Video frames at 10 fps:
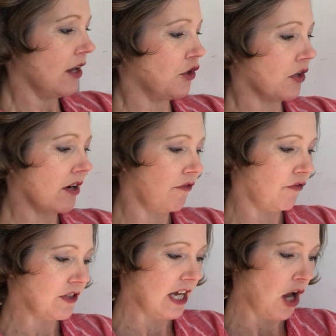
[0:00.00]
You're going to
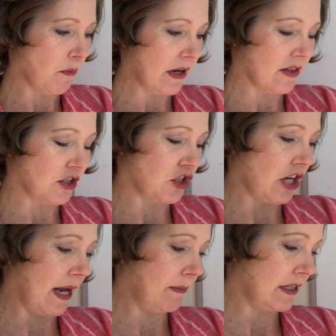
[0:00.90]
tell me the
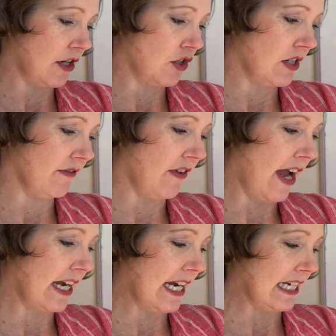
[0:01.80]
shapes that are
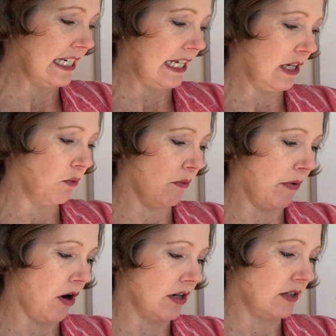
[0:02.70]
divided into equal
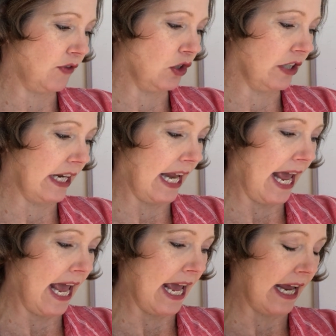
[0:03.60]
parts. If you look at
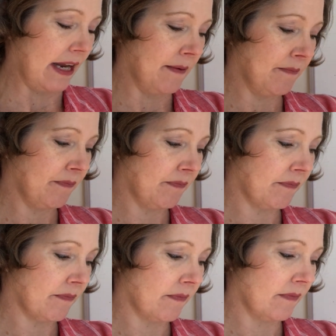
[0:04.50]
A,
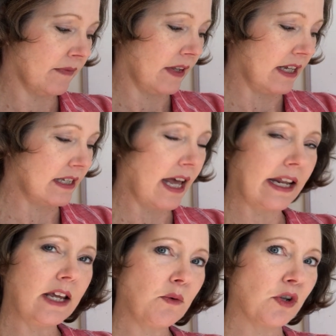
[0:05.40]
is
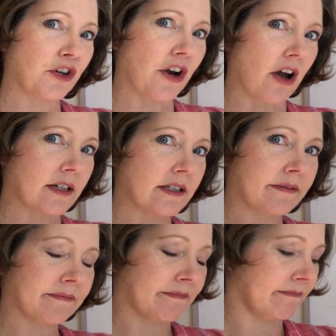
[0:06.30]
that equal or not?
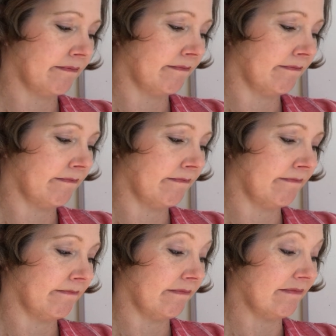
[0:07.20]

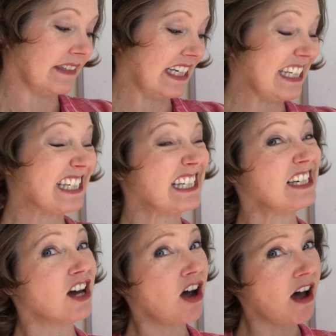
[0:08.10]
It's
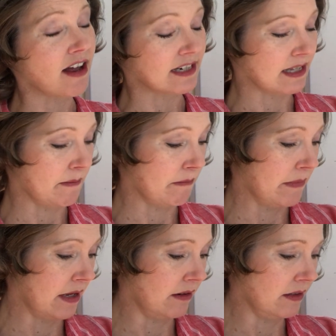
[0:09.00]
not. The
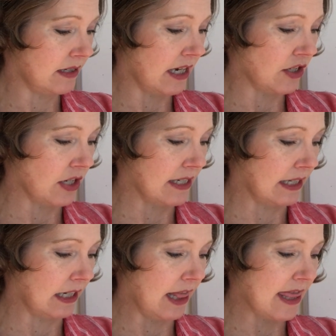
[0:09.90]
middle section is a
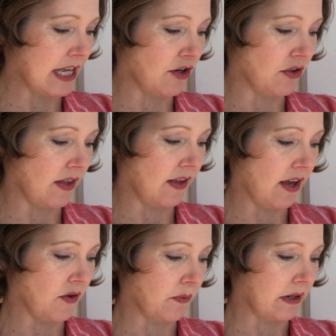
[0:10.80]
little thinner than the
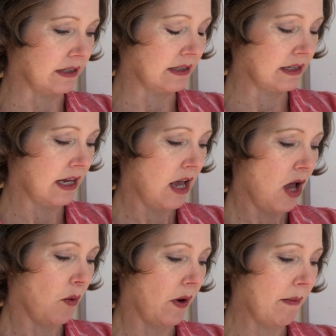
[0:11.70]
other ones.
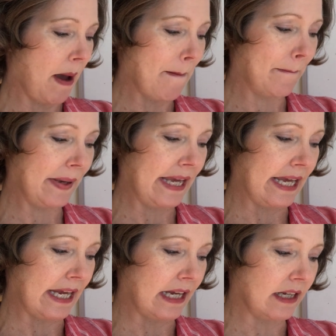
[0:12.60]
What about
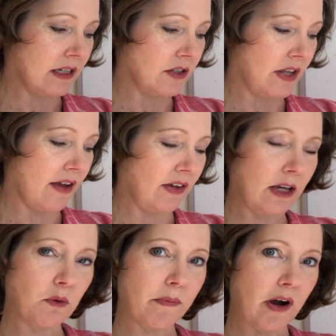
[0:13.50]
B? Do they have
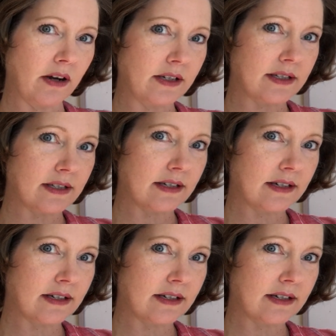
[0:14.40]
equal parts?